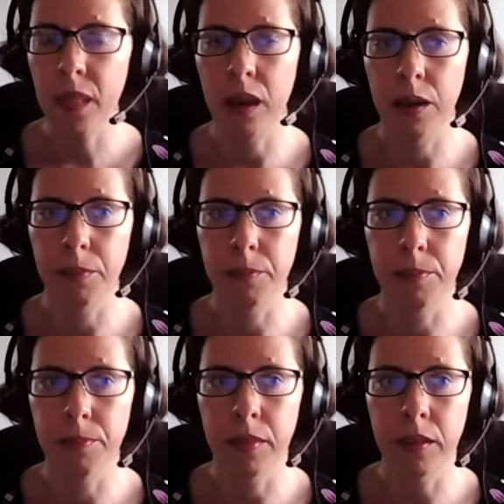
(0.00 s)

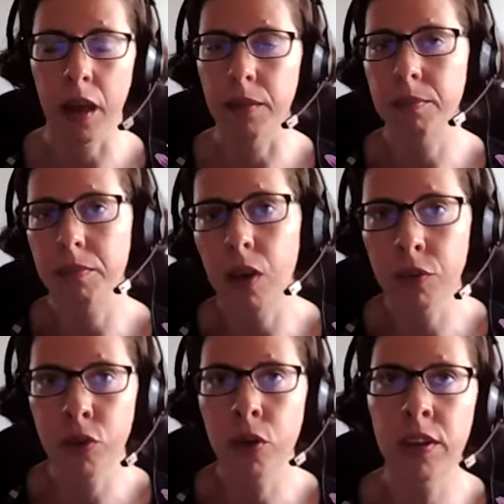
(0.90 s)
yeah,
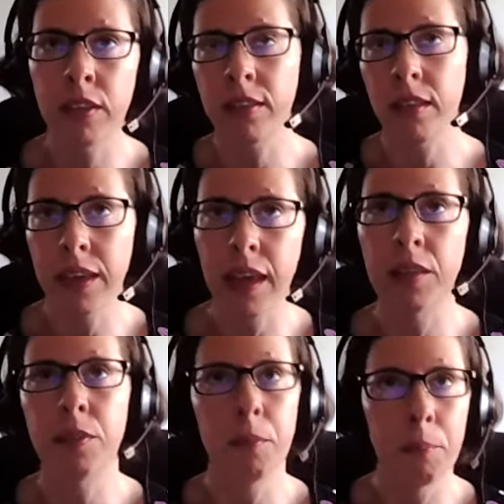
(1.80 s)
of course, it's
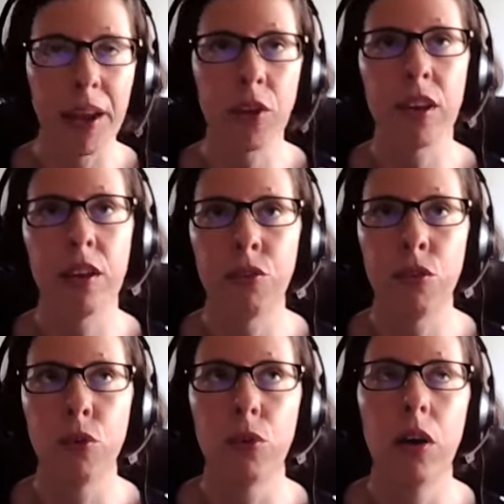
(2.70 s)
again better if
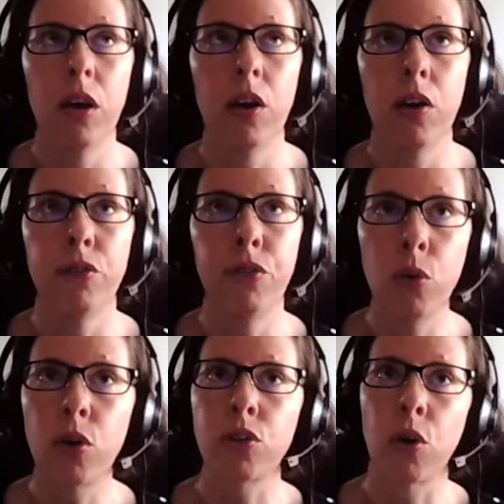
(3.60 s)
you
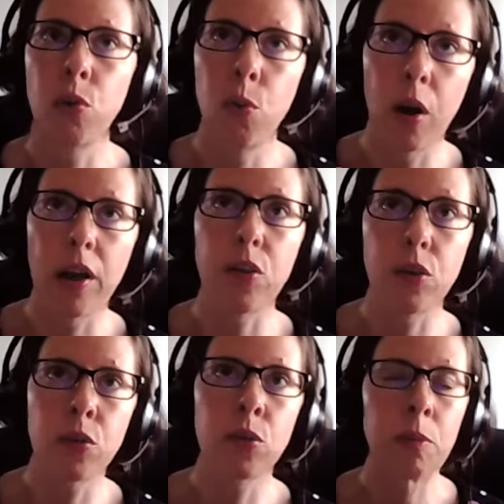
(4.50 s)
focus on one or
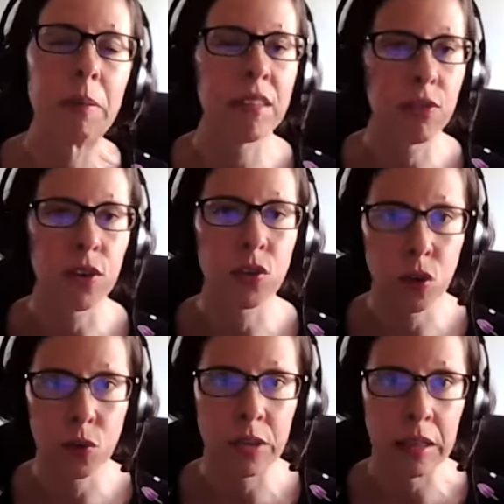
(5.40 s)
two specific
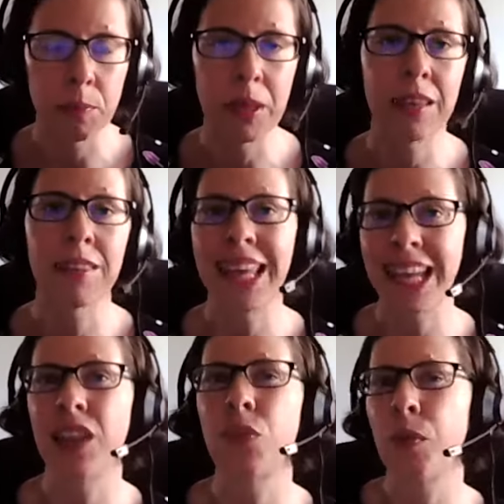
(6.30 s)
services, because
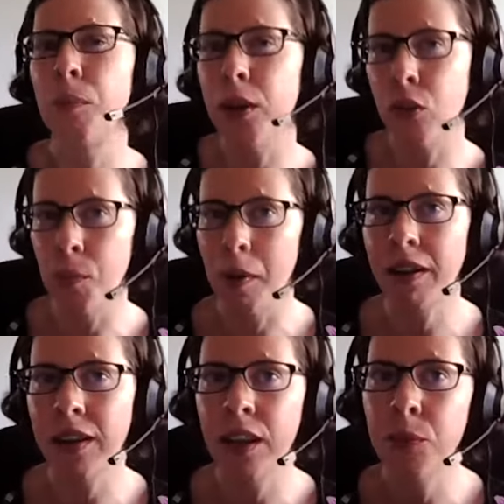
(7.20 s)
again, it will make your
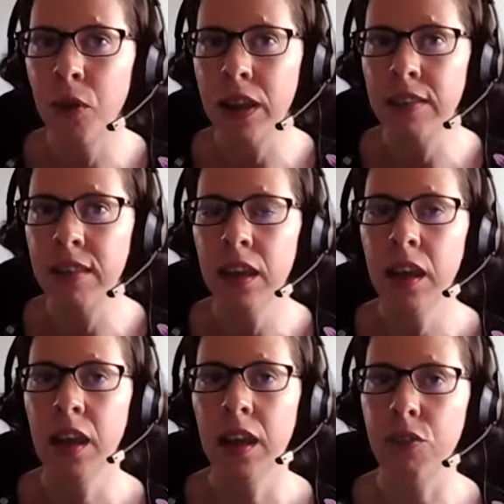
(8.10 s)
marketing more easy.
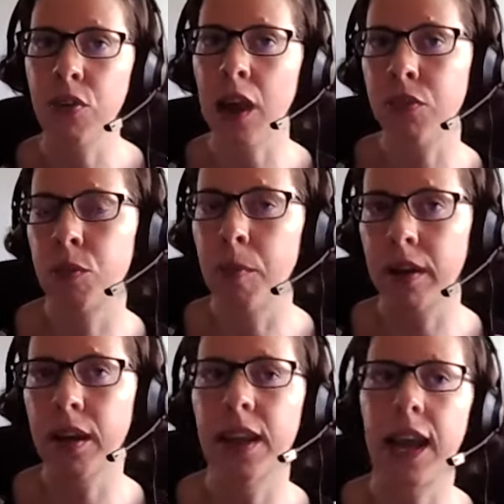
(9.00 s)
If you have to
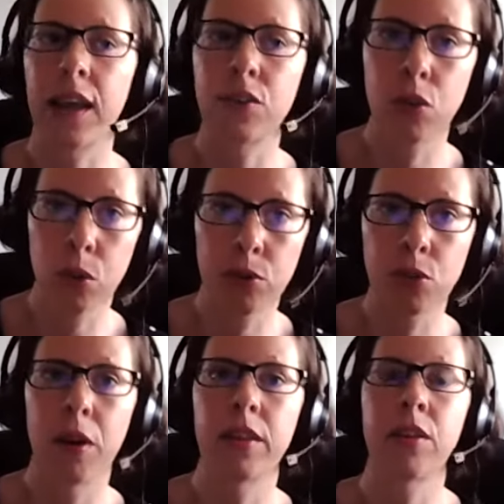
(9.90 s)
market as a
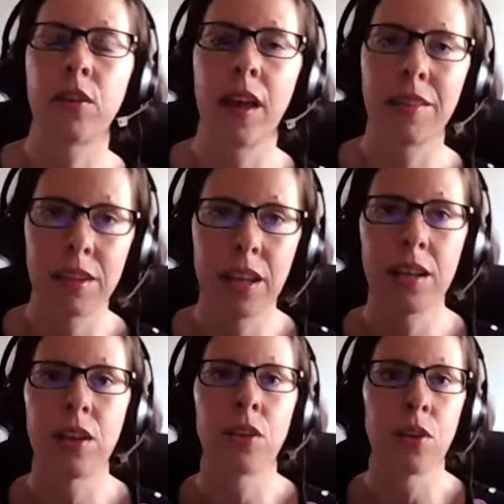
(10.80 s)
ghostwriter, as an
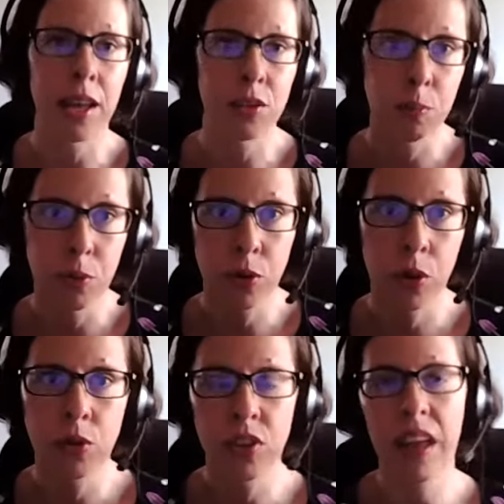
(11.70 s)
editor, as a book
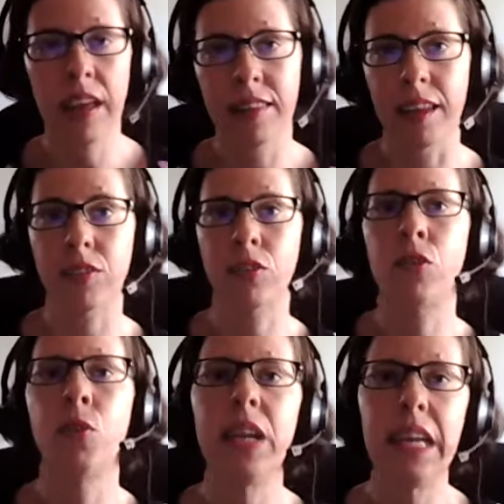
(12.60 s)
coach, that's
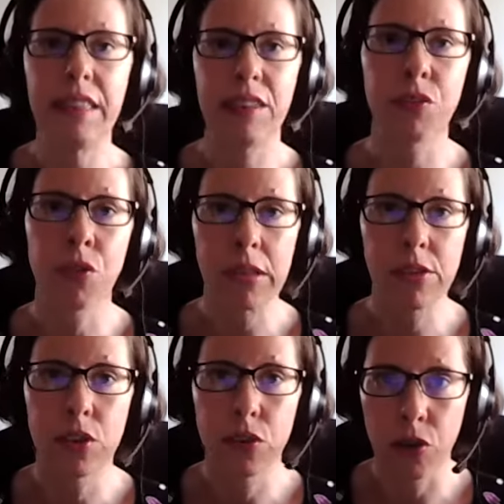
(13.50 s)
three
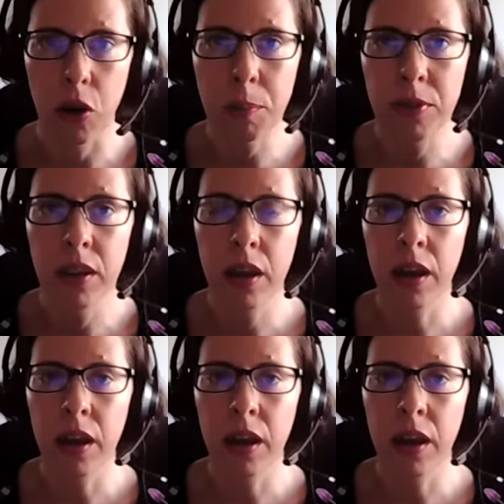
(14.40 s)
different jobs,